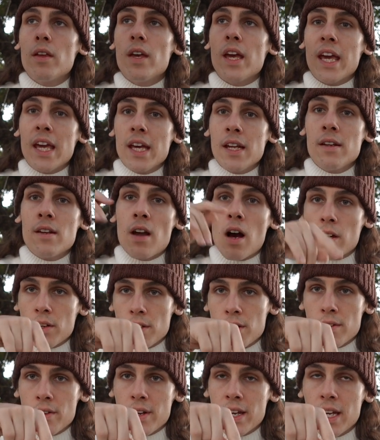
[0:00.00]
in
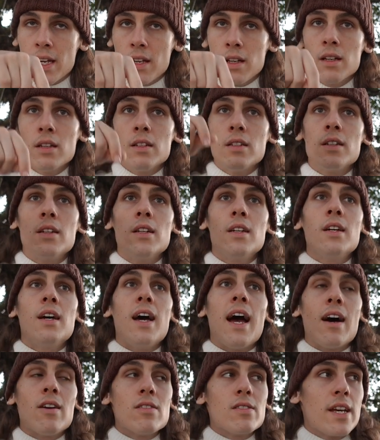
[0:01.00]
Knocknarie,
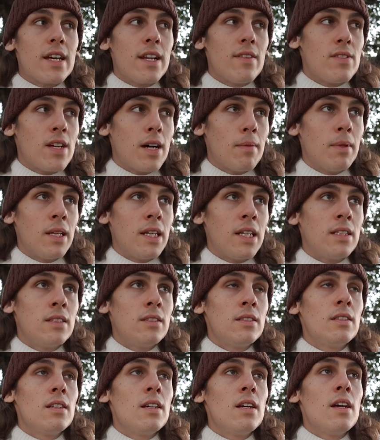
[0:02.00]
outside of
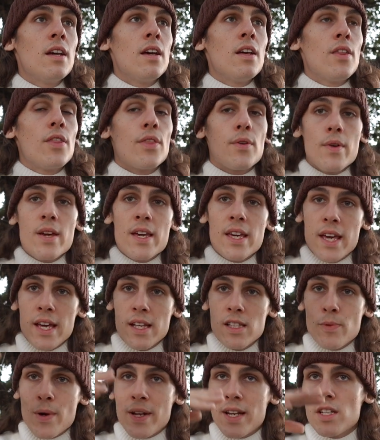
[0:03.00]
Dublin, three
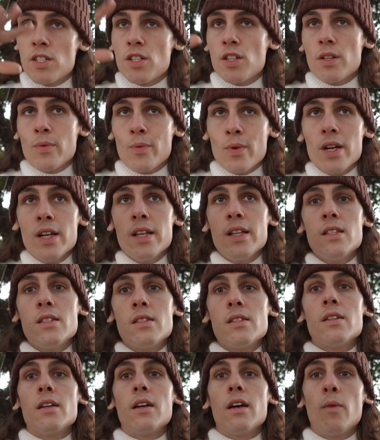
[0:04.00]
kids went into the
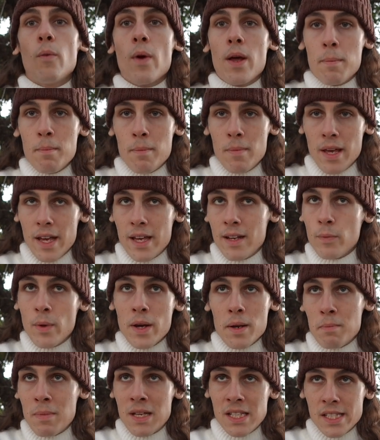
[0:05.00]
woods went
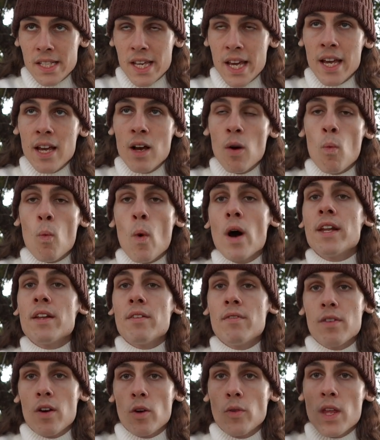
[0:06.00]
missing.
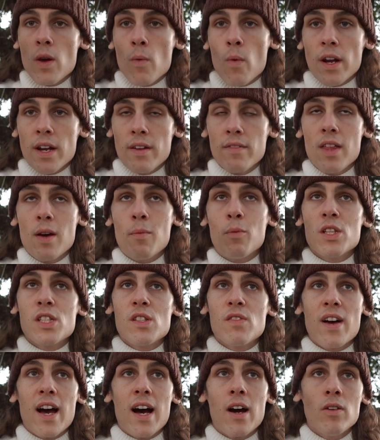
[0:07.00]
Only one of them
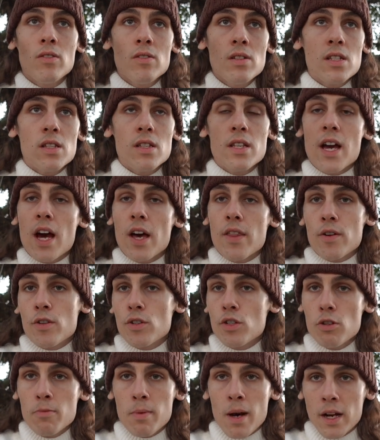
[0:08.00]
was found. The other
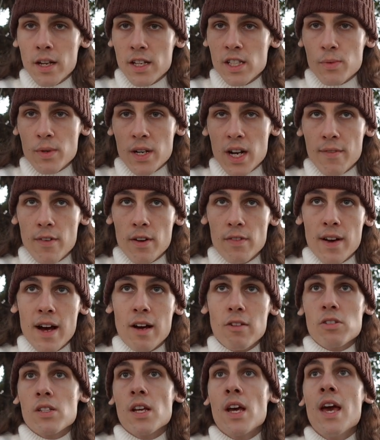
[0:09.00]
two bodies were never
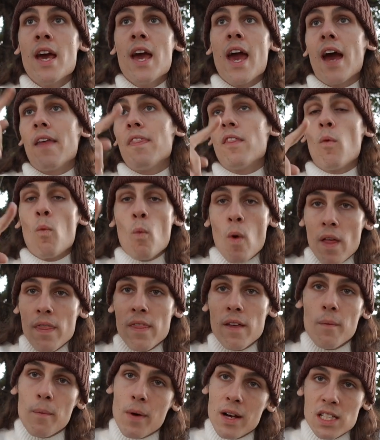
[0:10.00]
found. And the
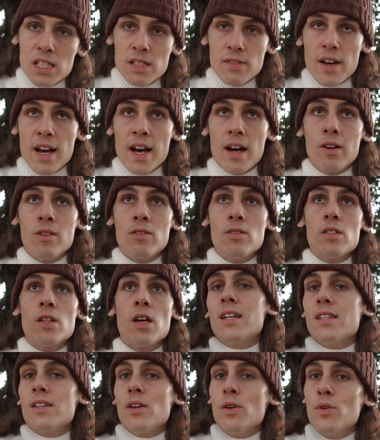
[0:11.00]
one that was found,
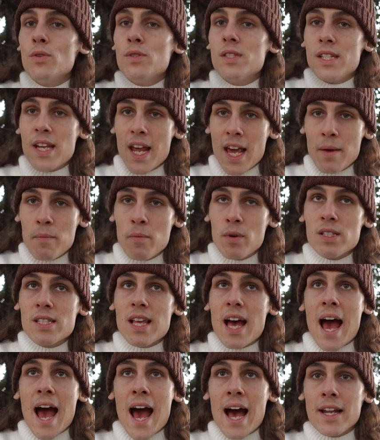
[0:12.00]
whose name
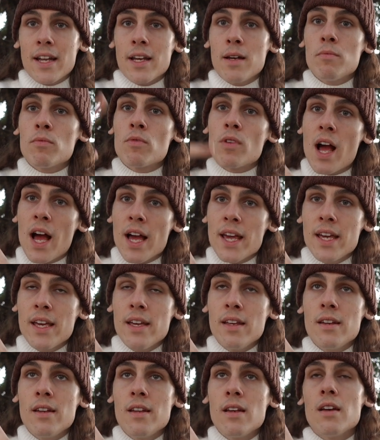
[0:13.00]
was Adam
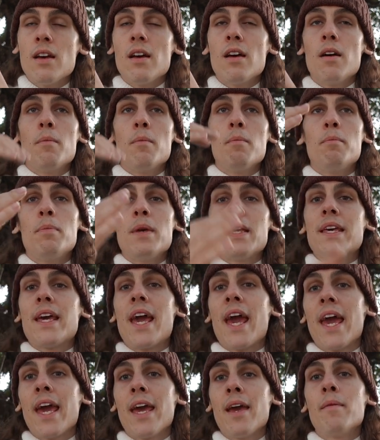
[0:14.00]
Ryan,
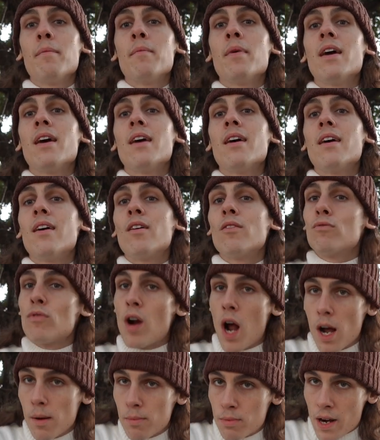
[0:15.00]
became
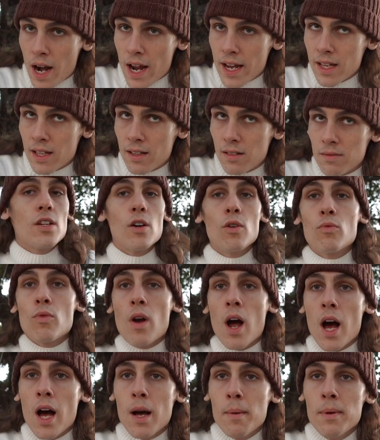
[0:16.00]
Rob Ryan. So
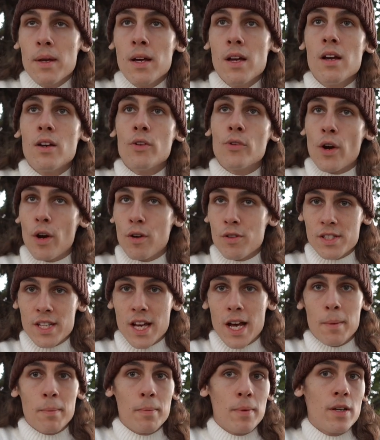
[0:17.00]
Rob grows
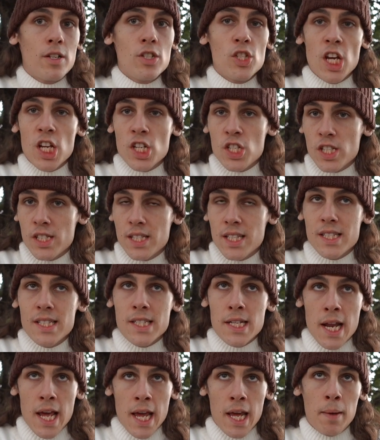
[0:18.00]
up, changes
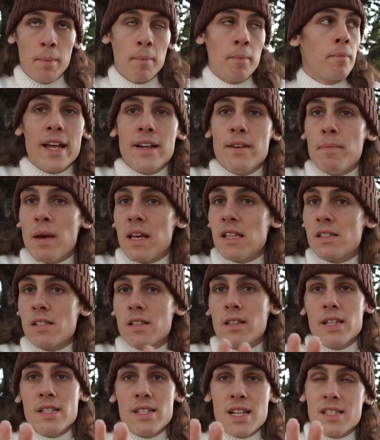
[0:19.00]
his name, and
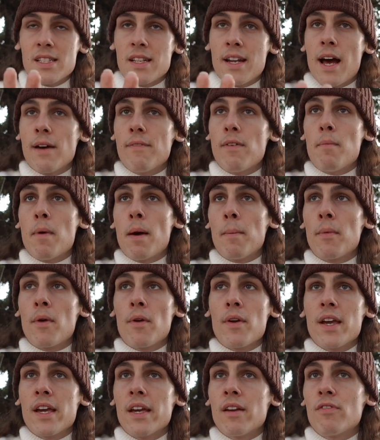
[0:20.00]
basically doesn't have a
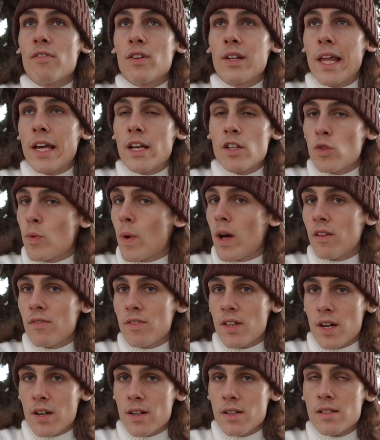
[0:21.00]
memory for like
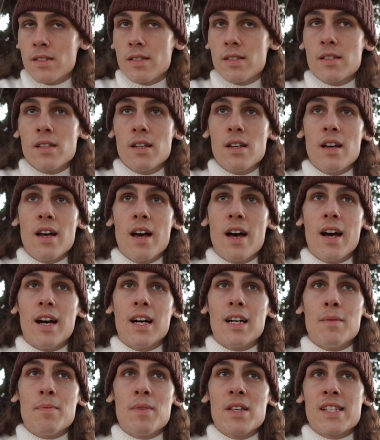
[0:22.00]
12 years.
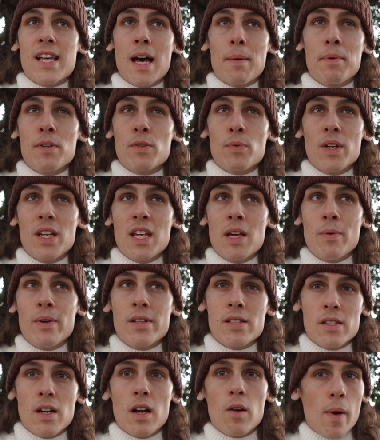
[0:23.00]
This happened when he
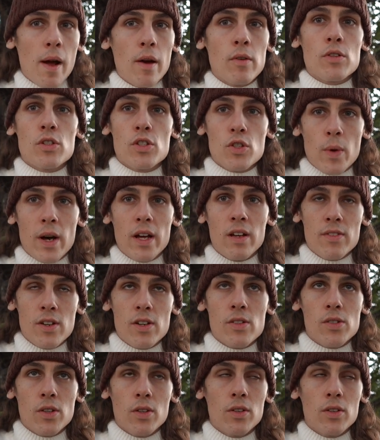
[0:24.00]
was around 12 years